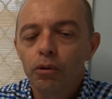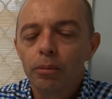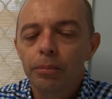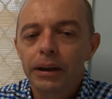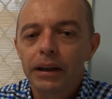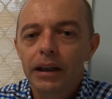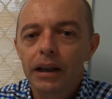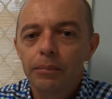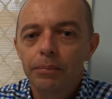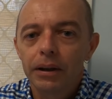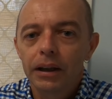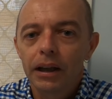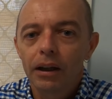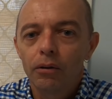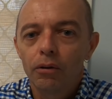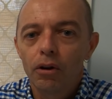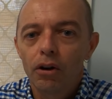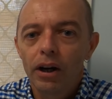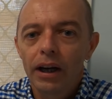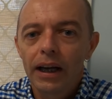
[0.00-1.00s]
be keeping
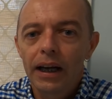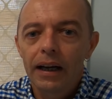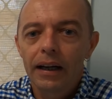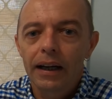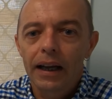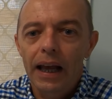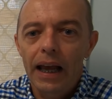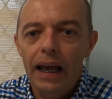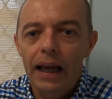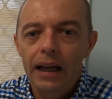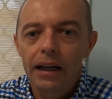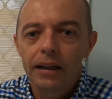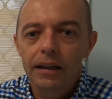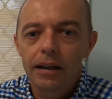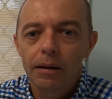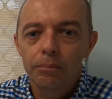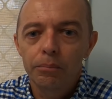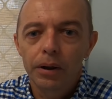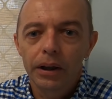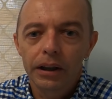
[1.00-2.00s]
our eye out and
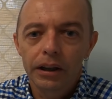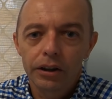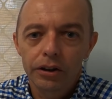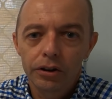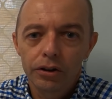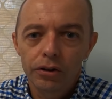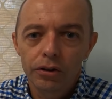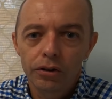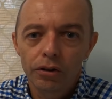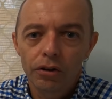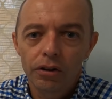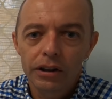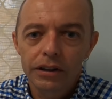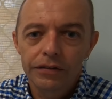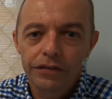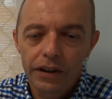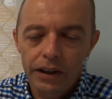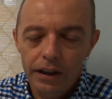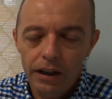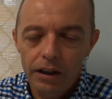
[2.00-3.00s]
bringing you guys
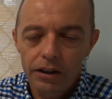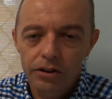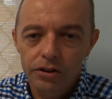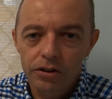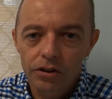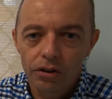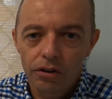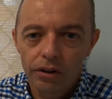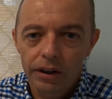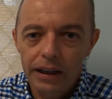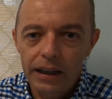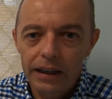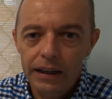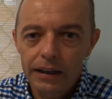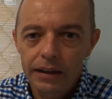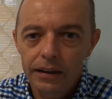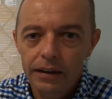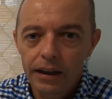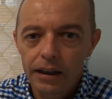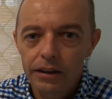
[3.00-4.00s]
videos on
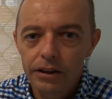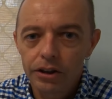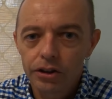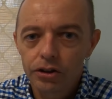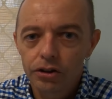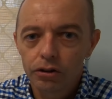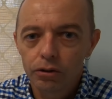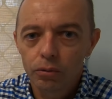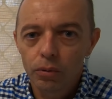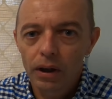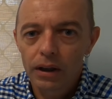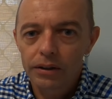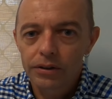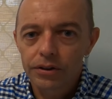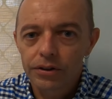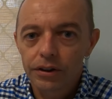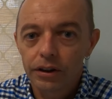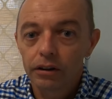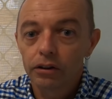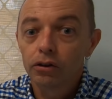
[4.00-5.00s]
any additional ones
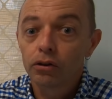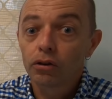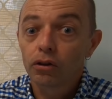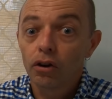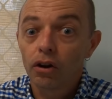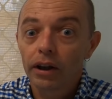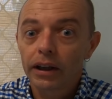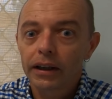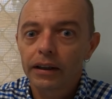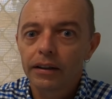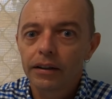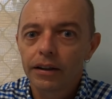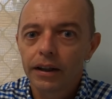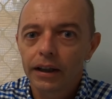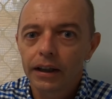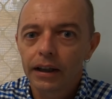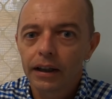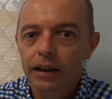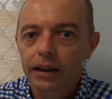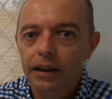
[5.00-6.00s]
that look like they're
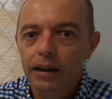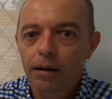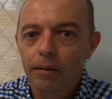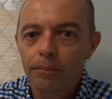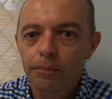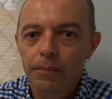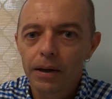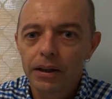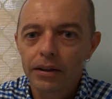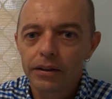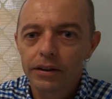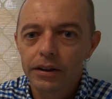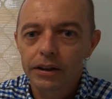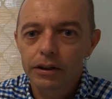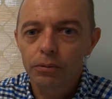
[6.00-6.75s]
going to come this